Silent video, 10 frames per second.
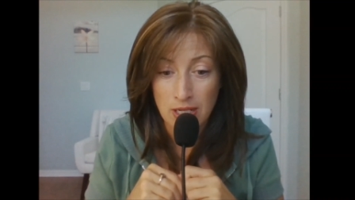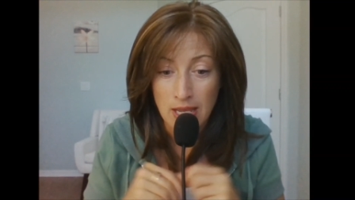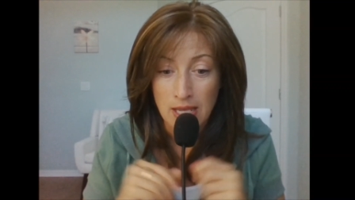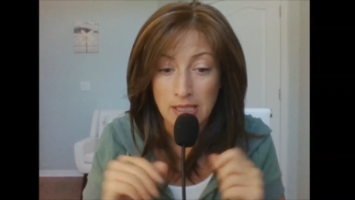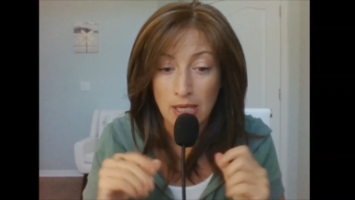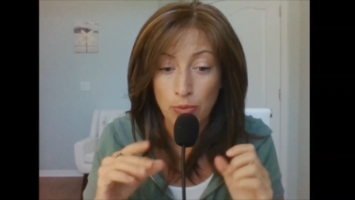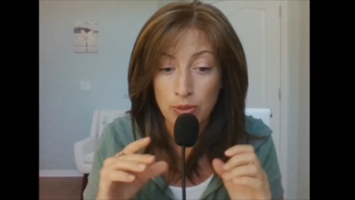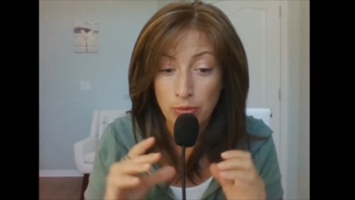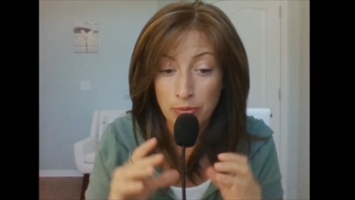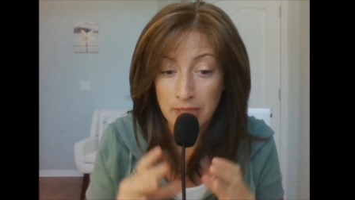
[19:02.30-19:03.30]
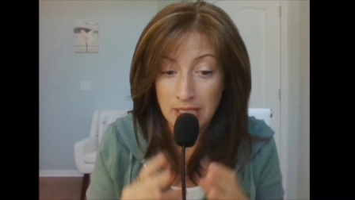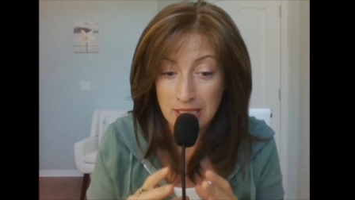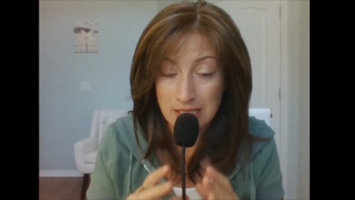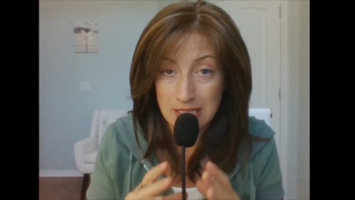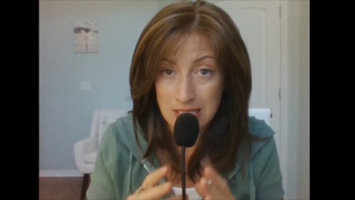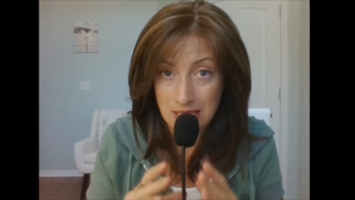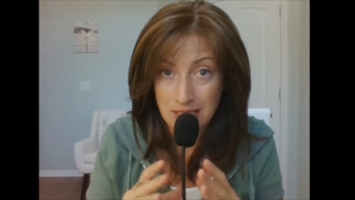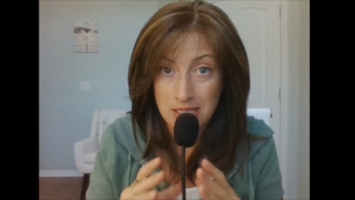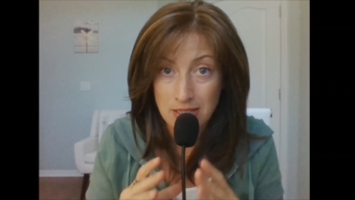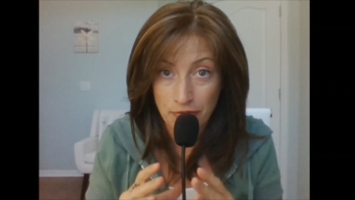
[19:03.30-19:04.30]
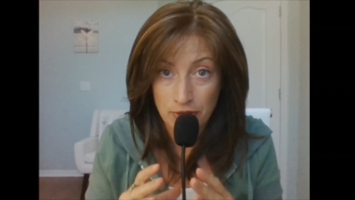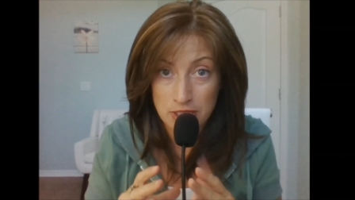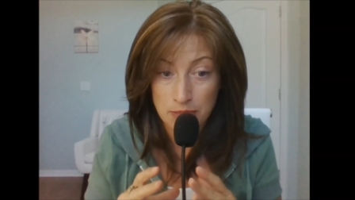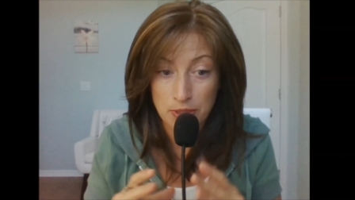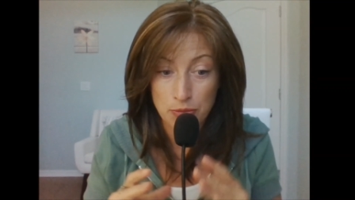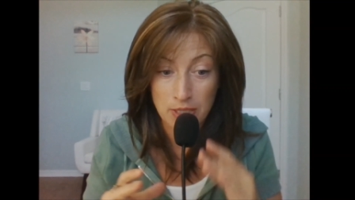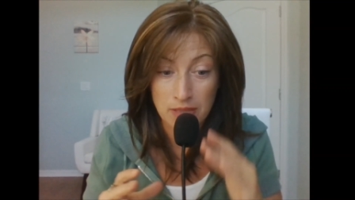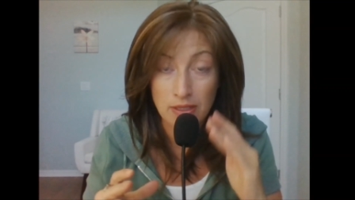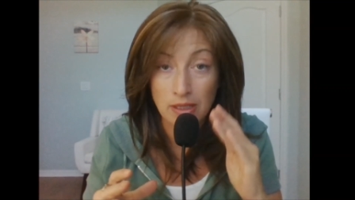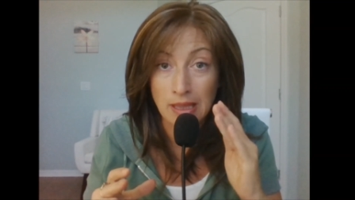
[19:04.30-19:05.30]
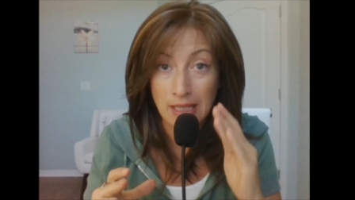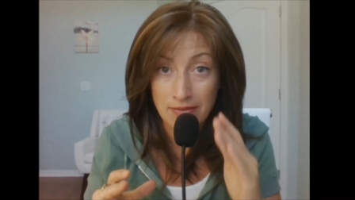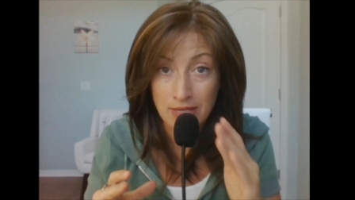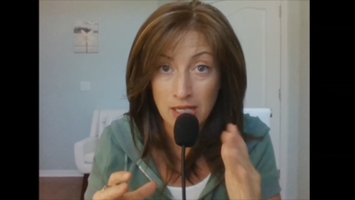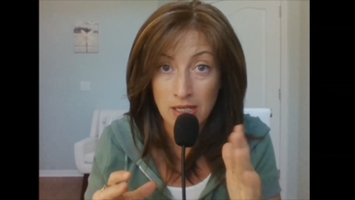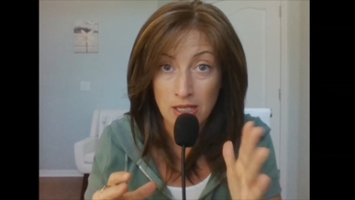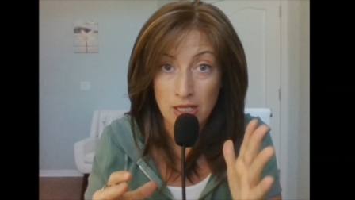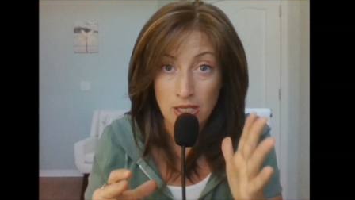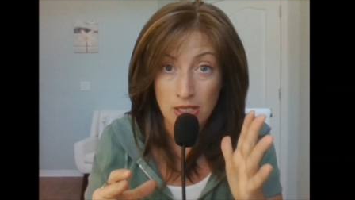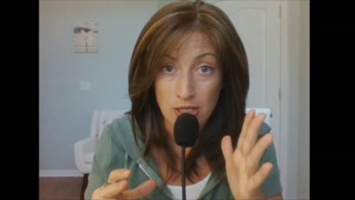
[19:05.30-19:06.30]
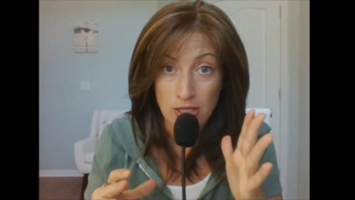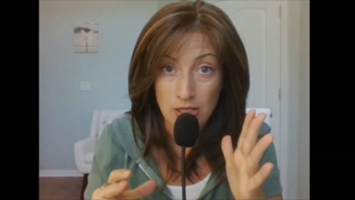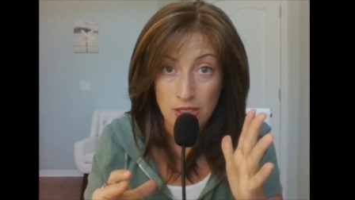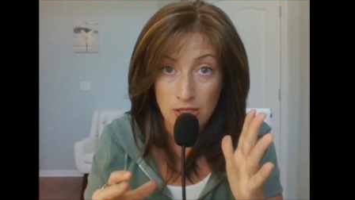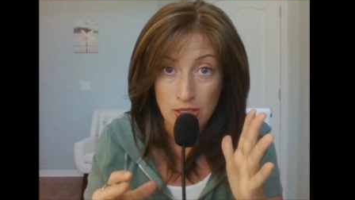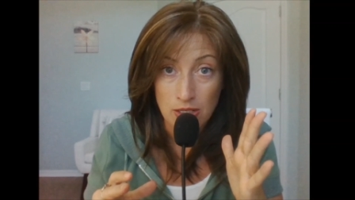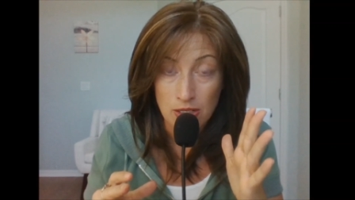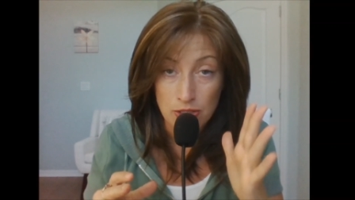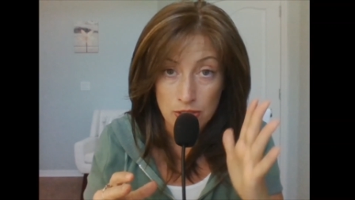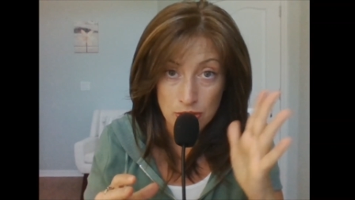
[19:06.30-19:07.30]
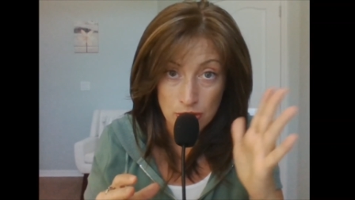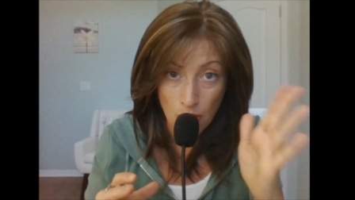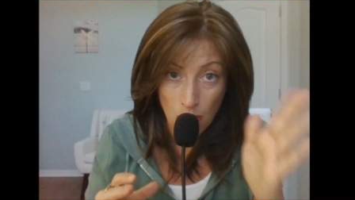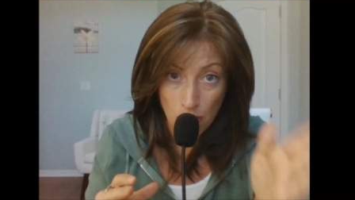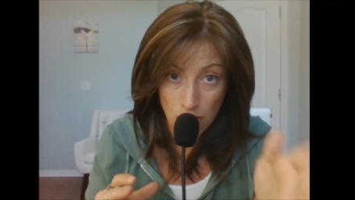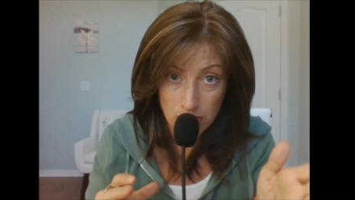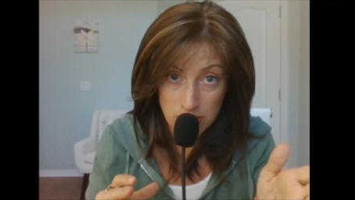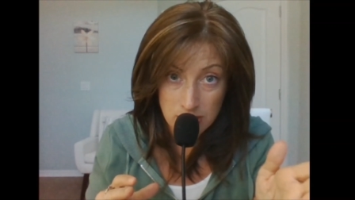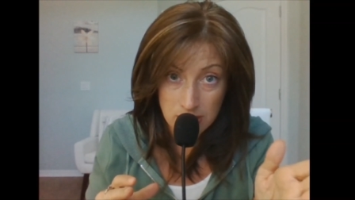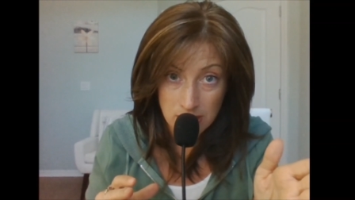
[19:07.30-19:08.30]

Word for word: that we will begin to see the difference between the living souls